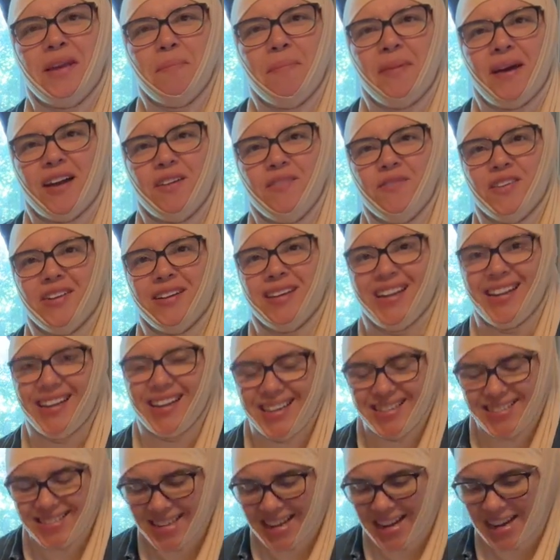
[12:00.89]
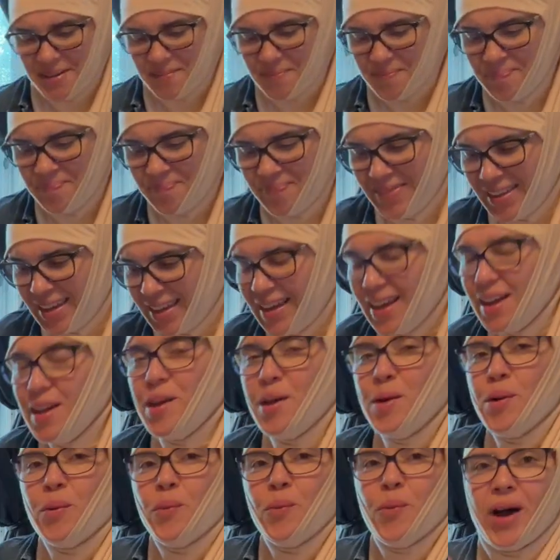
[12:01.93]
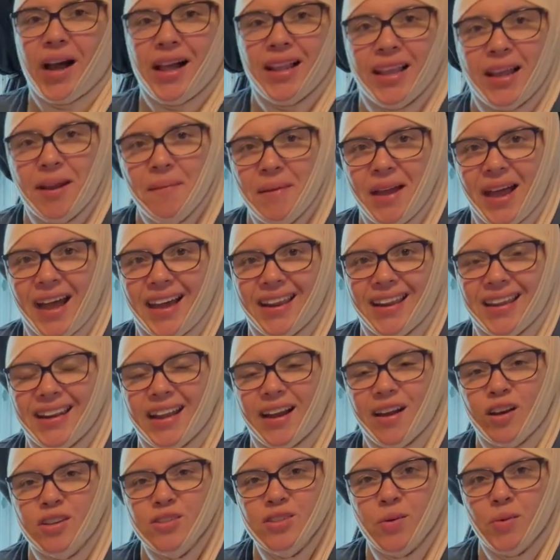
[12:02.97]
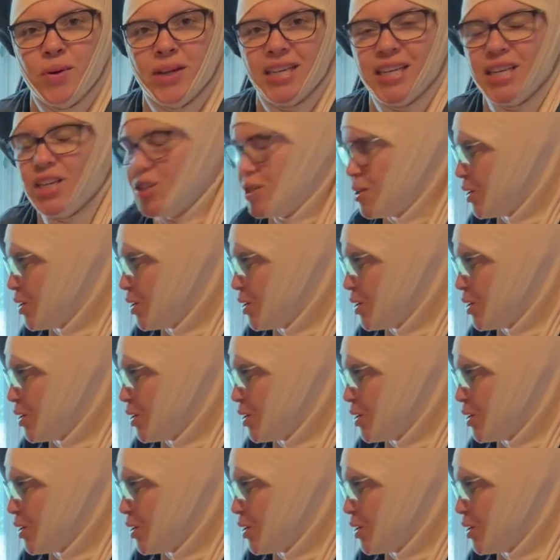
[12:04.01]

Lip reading: back for night-night time. While I'm at it, I also wanted to show